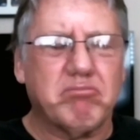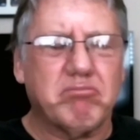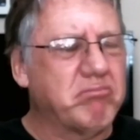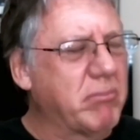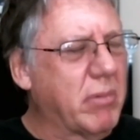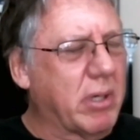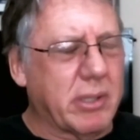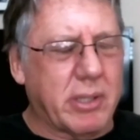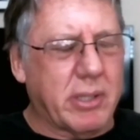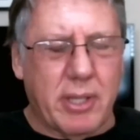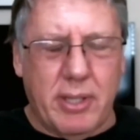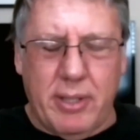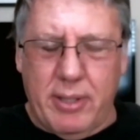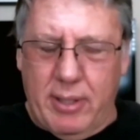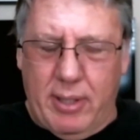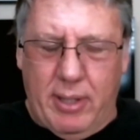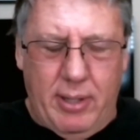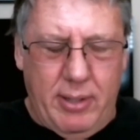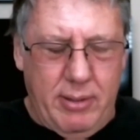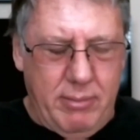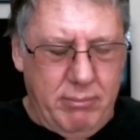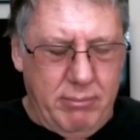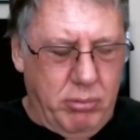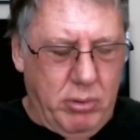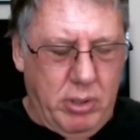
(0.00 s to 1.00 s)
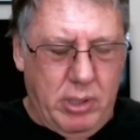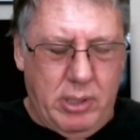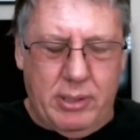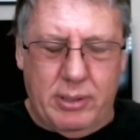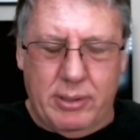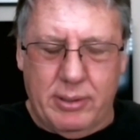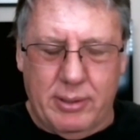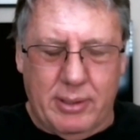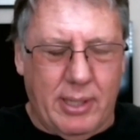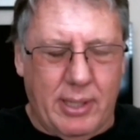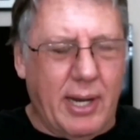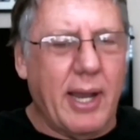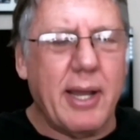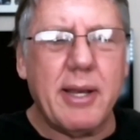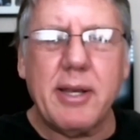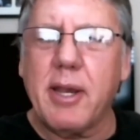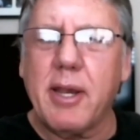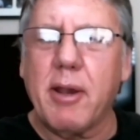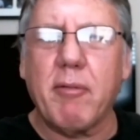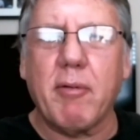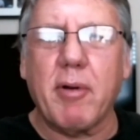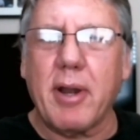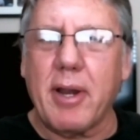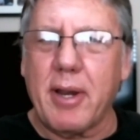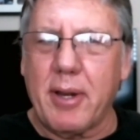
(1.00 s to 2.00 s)
again, I I
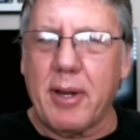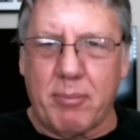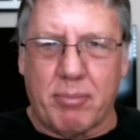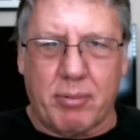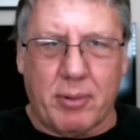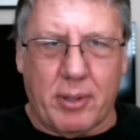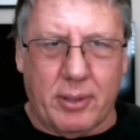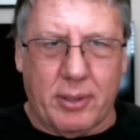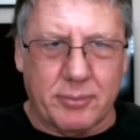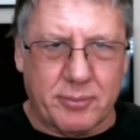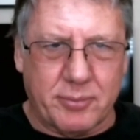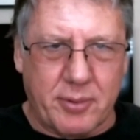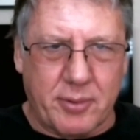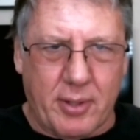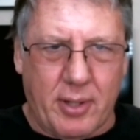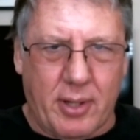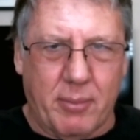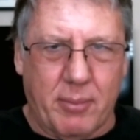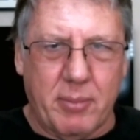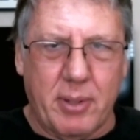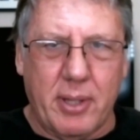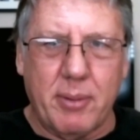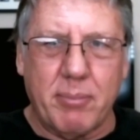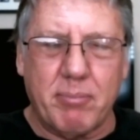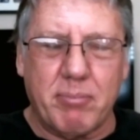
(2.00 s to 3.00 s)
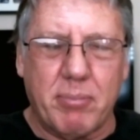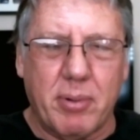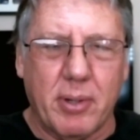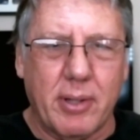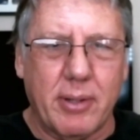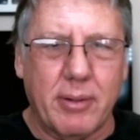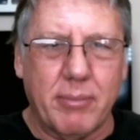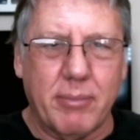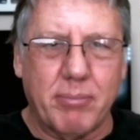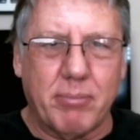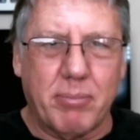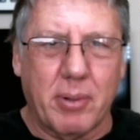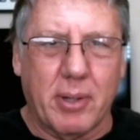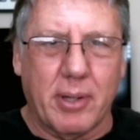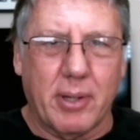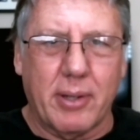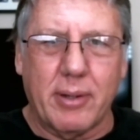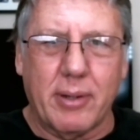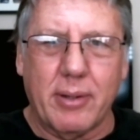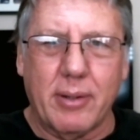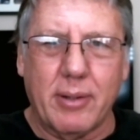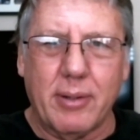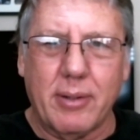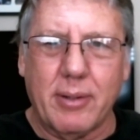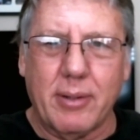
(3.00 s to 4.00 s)
never had any problems with Ahmed, but
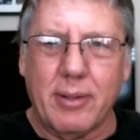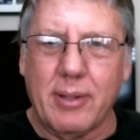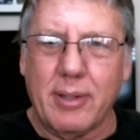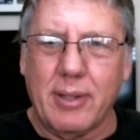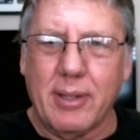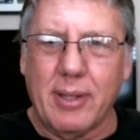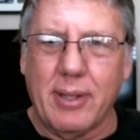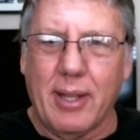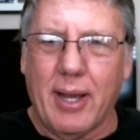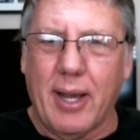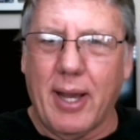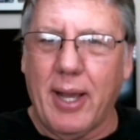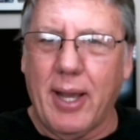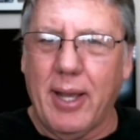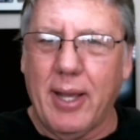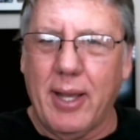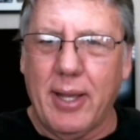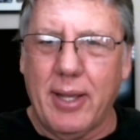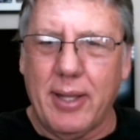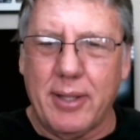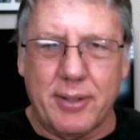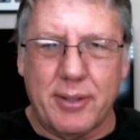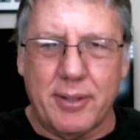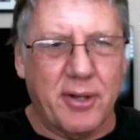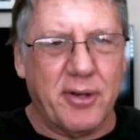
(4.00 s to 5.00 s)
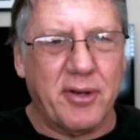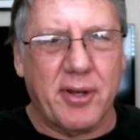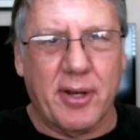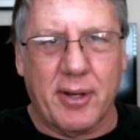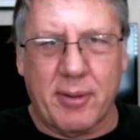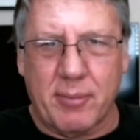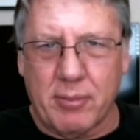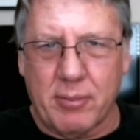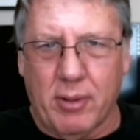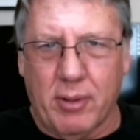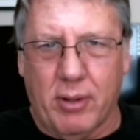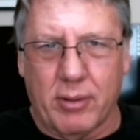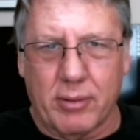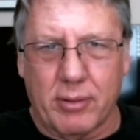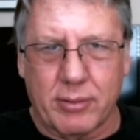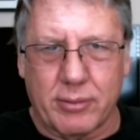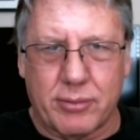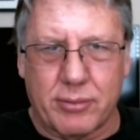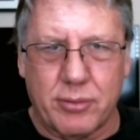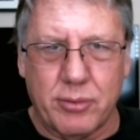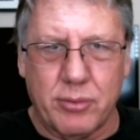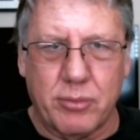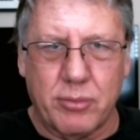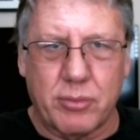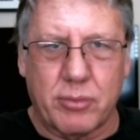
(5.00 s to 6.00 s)
but uh, it didn't take long
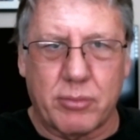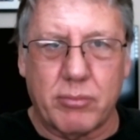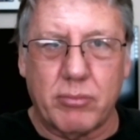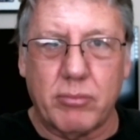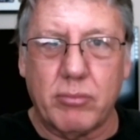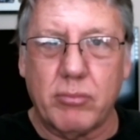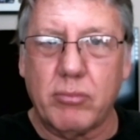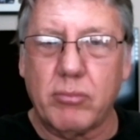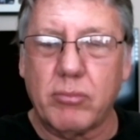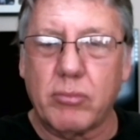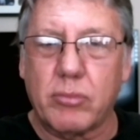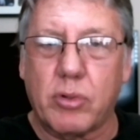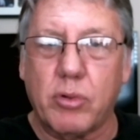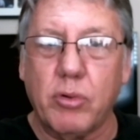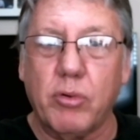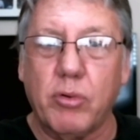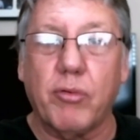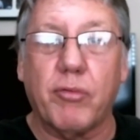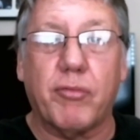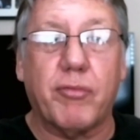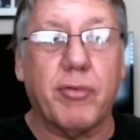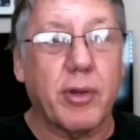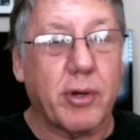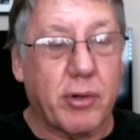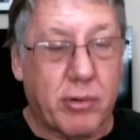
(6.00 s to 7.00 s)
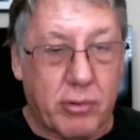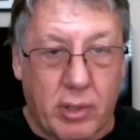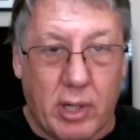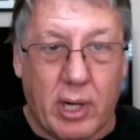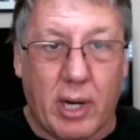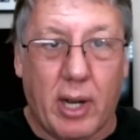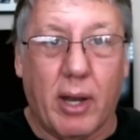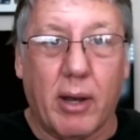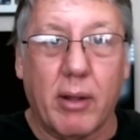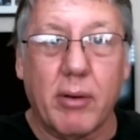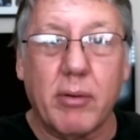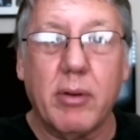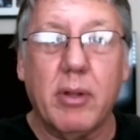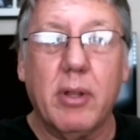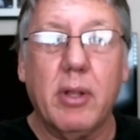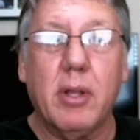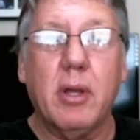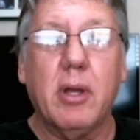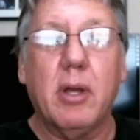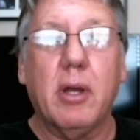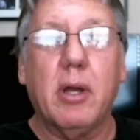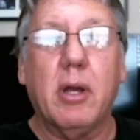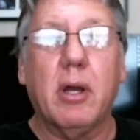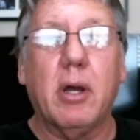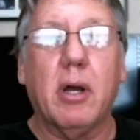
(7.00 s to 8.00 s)
to to figure out
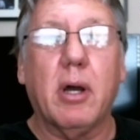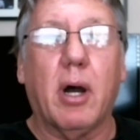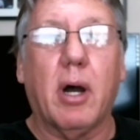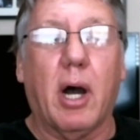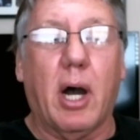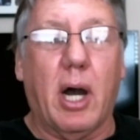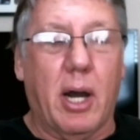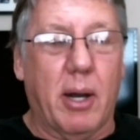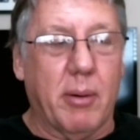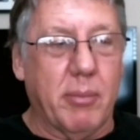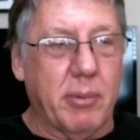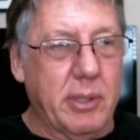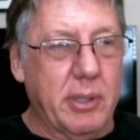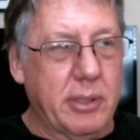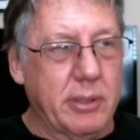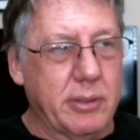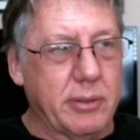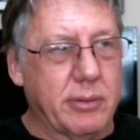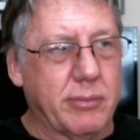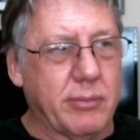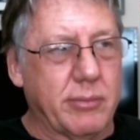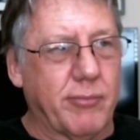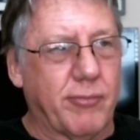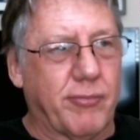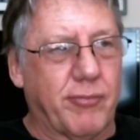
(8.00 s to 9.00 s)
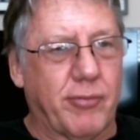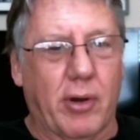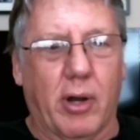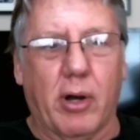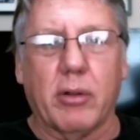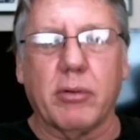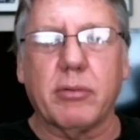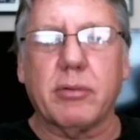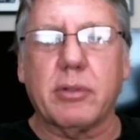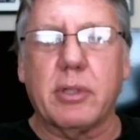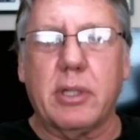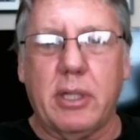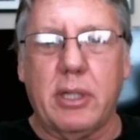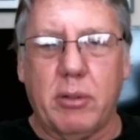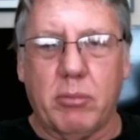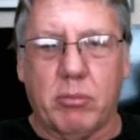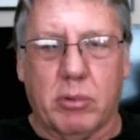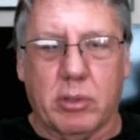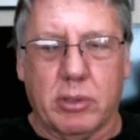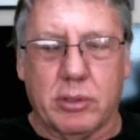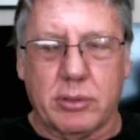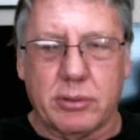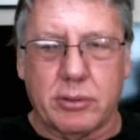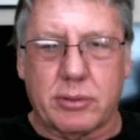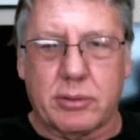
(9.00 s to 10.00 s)
Ahmed felt he
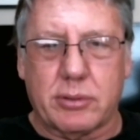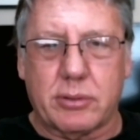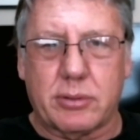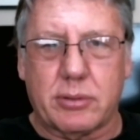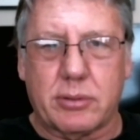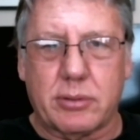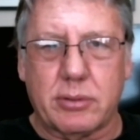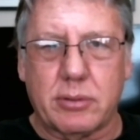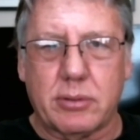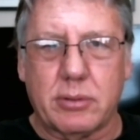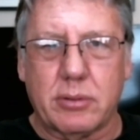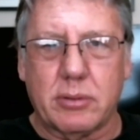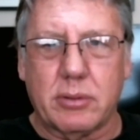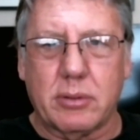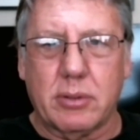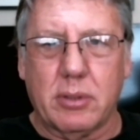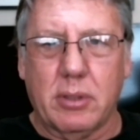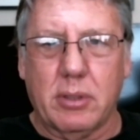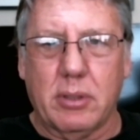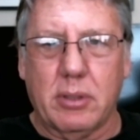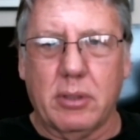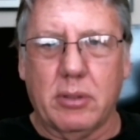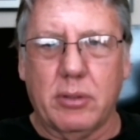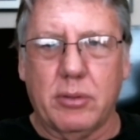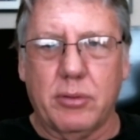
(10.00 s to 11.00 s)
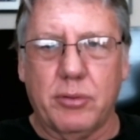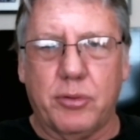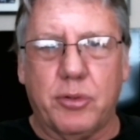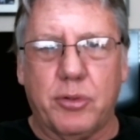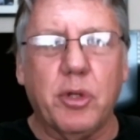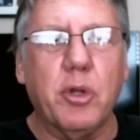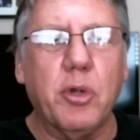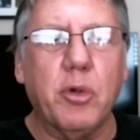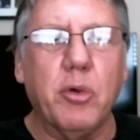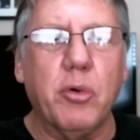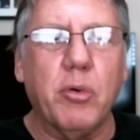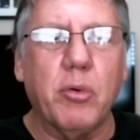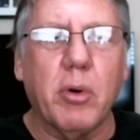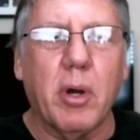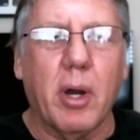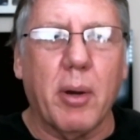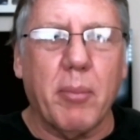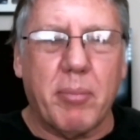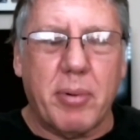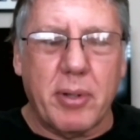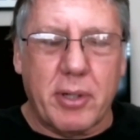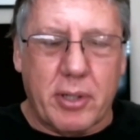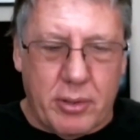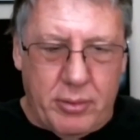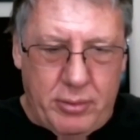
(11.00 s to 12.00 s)
was due a
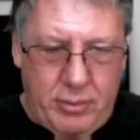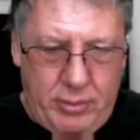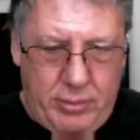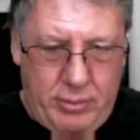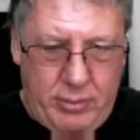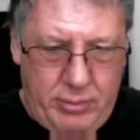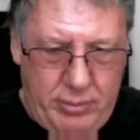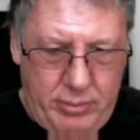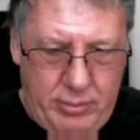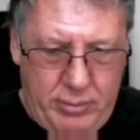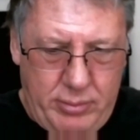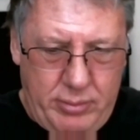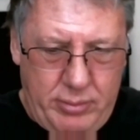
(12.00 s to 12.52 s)
bigger